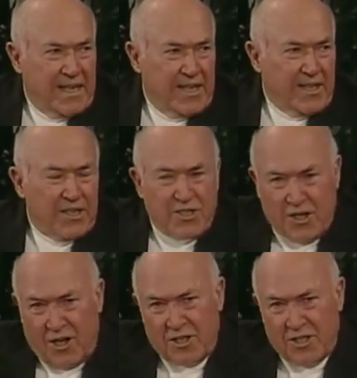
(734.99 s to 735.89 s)
in the
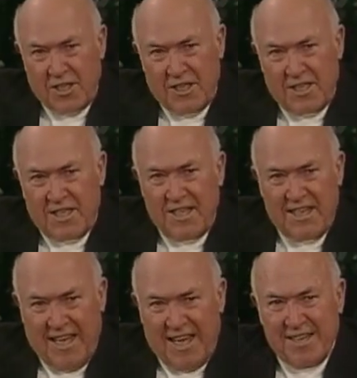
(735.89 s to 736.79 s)
church
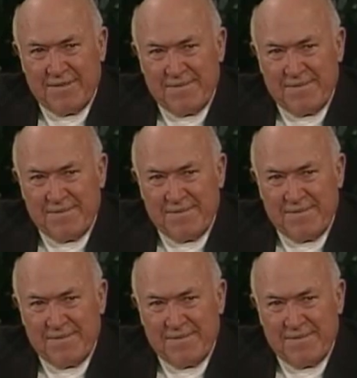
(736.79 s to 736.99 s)
today.